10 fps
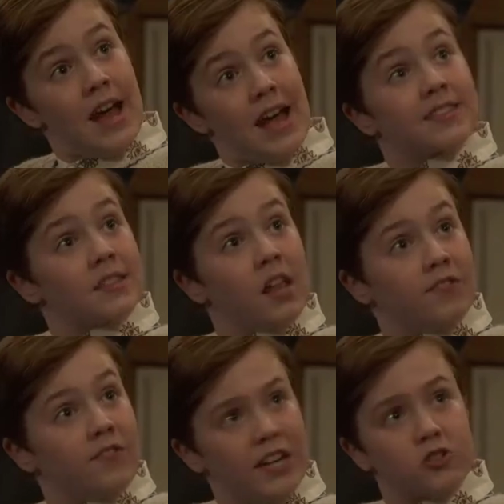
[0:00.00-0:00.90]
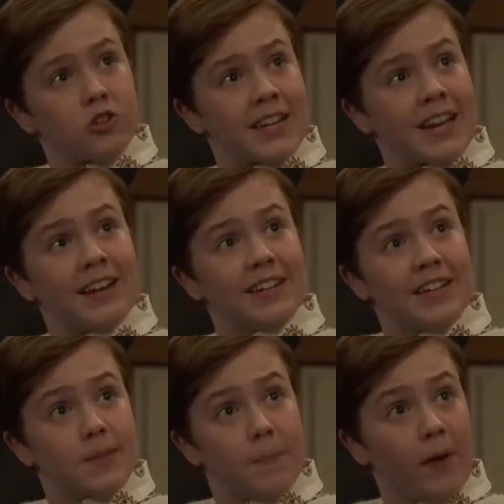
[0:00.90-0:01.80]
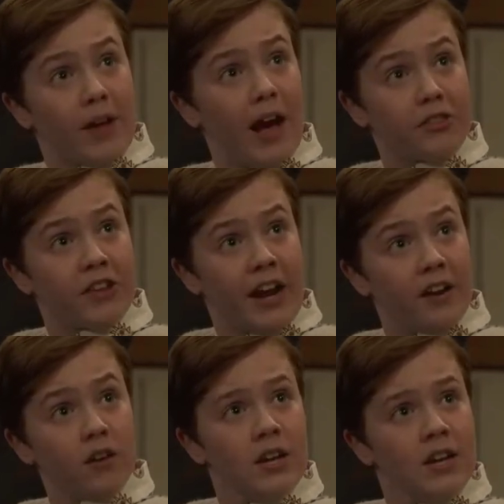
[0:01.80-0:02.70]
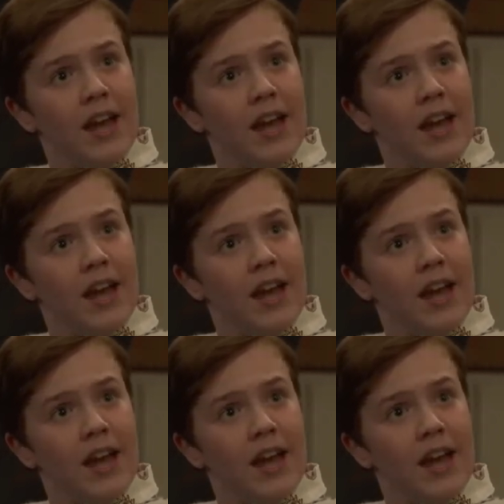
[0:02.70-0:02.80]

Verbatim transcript: has a lot of interesting ideas about healthcare,